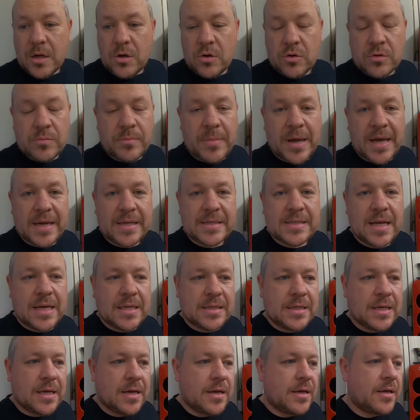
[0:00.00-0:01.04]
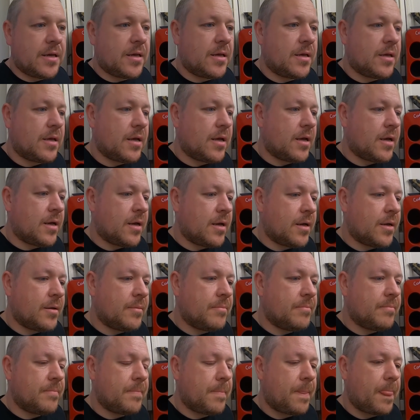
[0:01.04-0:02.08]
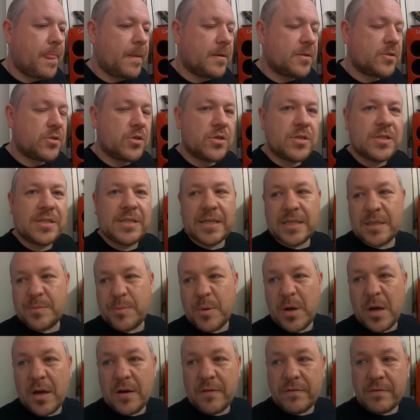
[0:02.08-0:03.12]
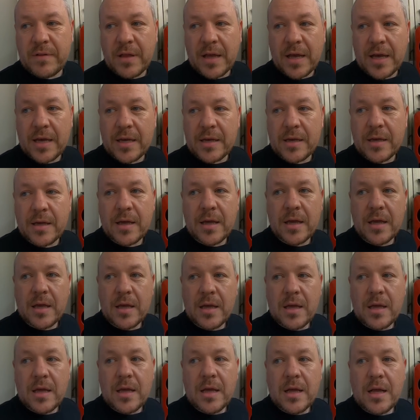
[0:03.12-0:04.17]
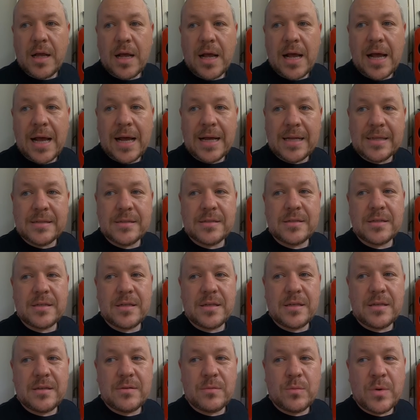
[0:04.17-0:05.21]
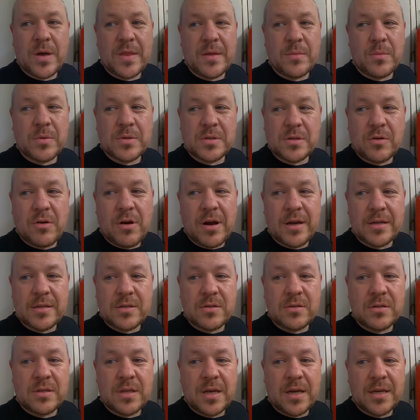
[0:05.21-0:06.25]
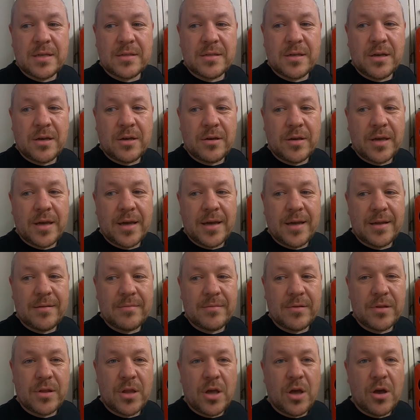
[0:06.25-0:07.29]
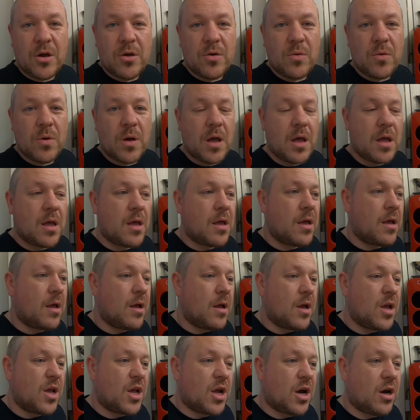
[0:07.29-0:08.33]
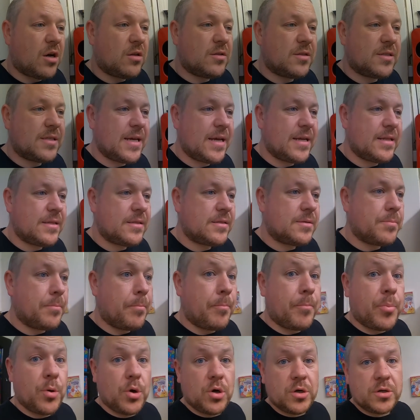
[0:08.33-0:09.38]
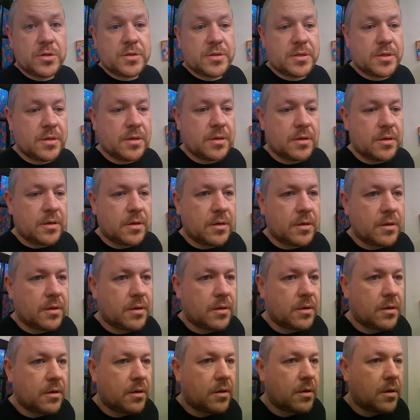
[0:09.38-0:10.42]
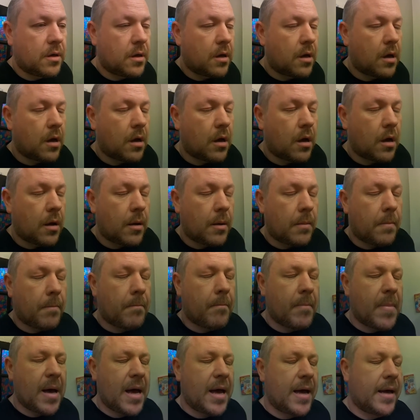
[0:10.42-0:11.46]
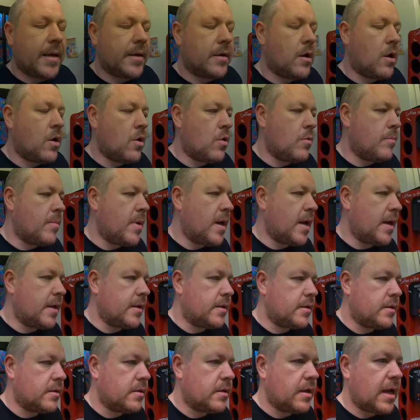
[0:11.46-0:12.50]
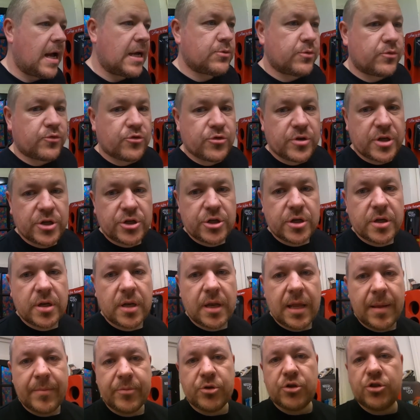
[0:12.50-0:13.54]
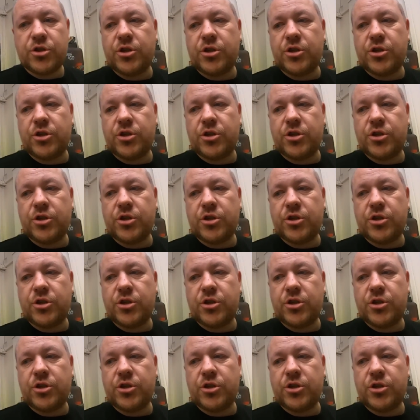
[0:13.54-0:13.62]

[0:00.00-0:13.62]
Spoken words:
Couldn't make Saturday. Son's 6th birthday and weather wasn't great Sunday, so yeah, no content. But man, oh man, as with tradition, let me